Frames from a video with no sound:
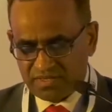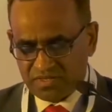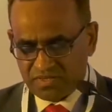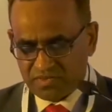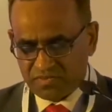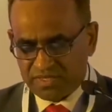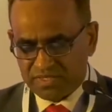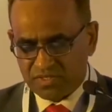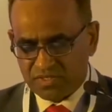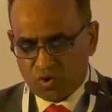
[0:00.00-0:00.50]

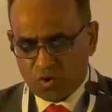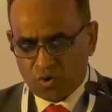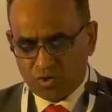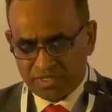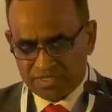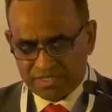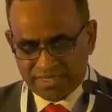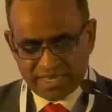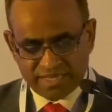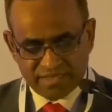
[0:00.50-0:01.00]
to this
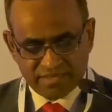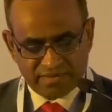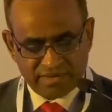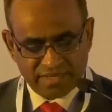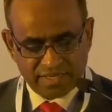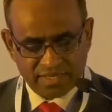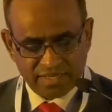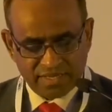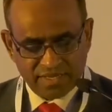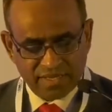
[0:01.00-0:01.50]
August
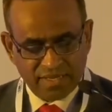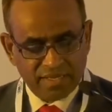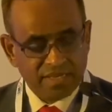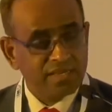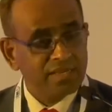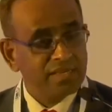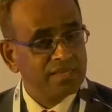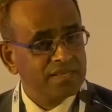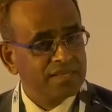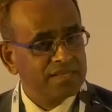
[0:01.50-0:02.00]
gathering
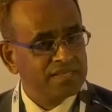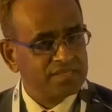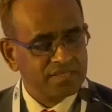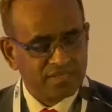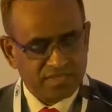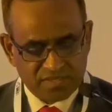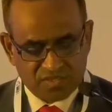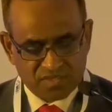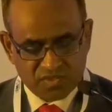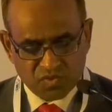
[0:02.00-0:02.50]

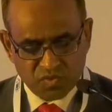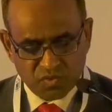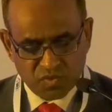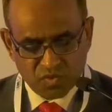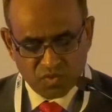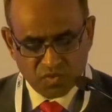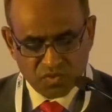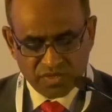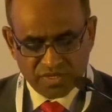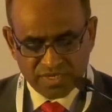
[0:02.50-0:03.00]
is
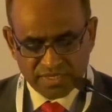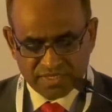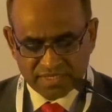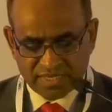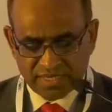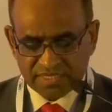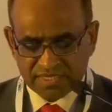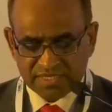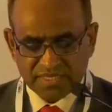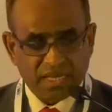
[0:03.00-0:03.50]
to
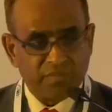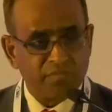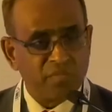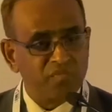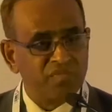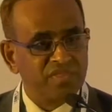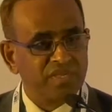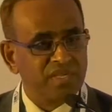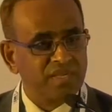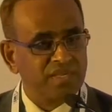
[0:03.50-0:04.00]
discuss some
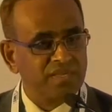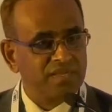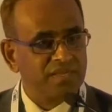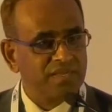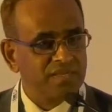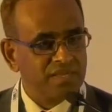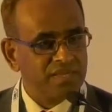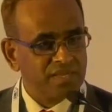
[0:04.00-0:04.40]
of the